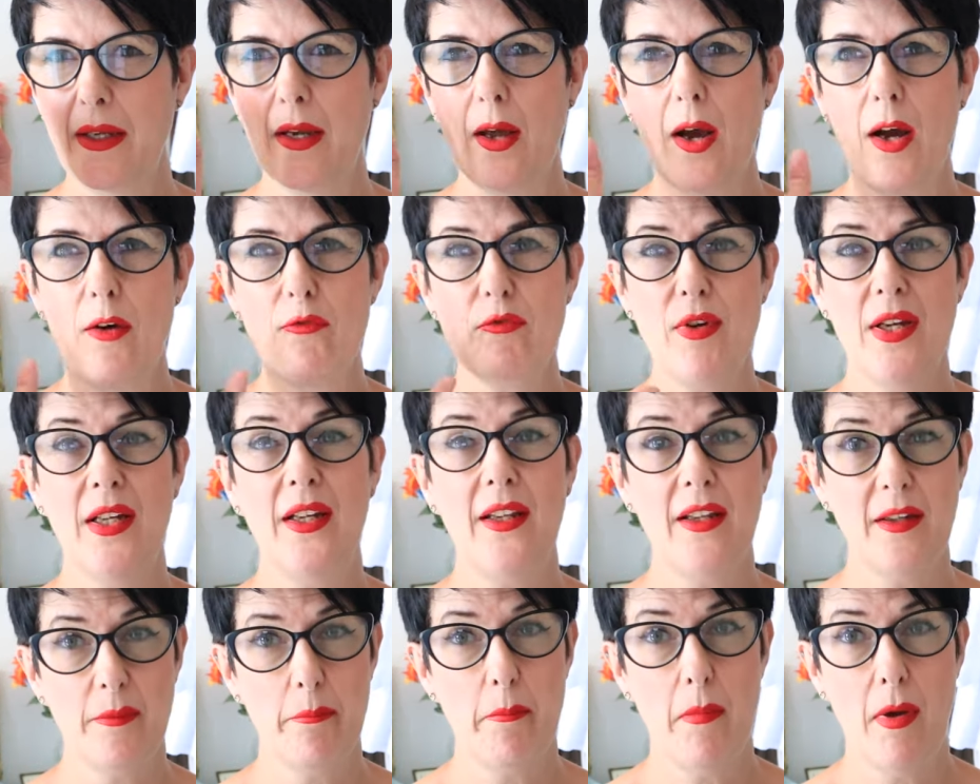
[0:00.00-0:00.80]
know, I
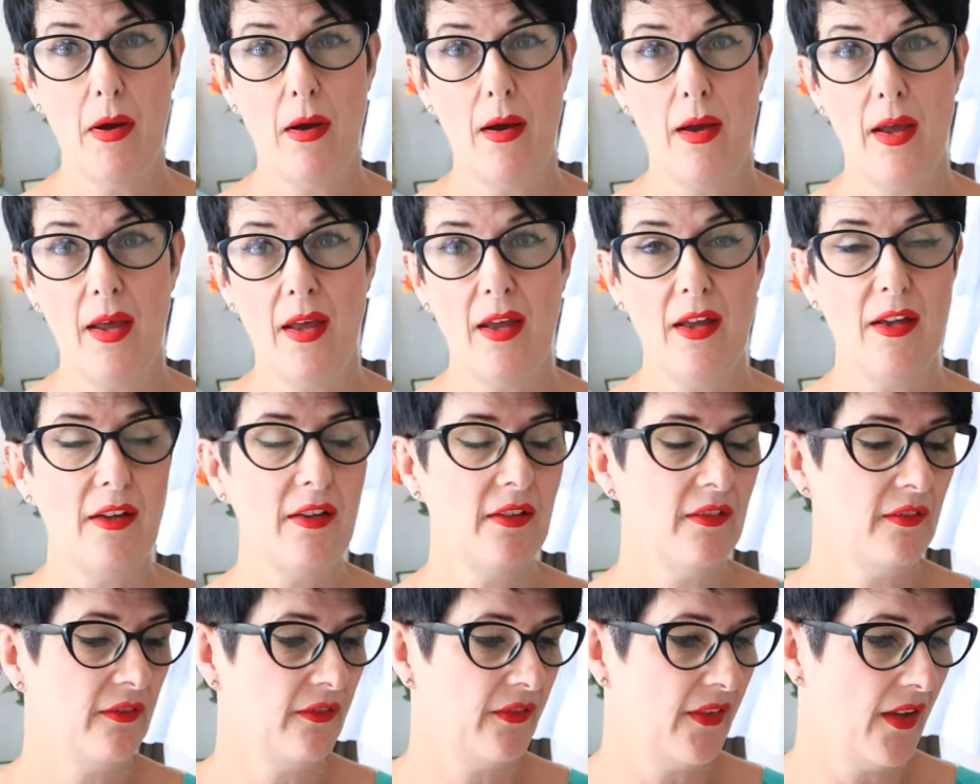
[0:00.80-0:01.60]
really admire her
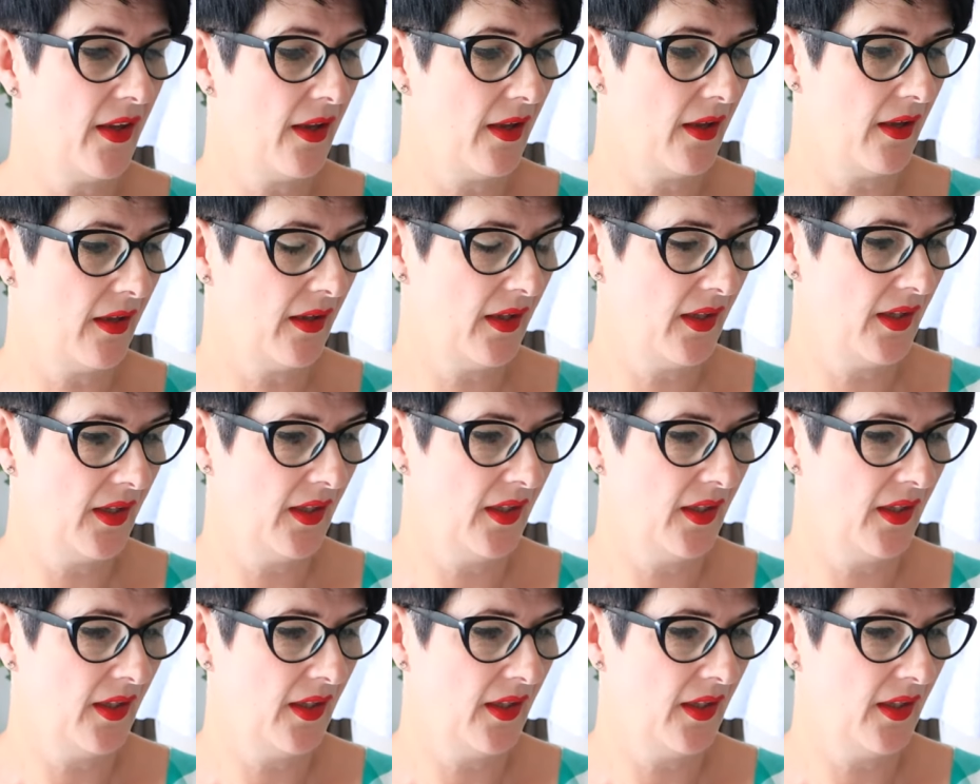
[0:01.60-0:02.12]
for,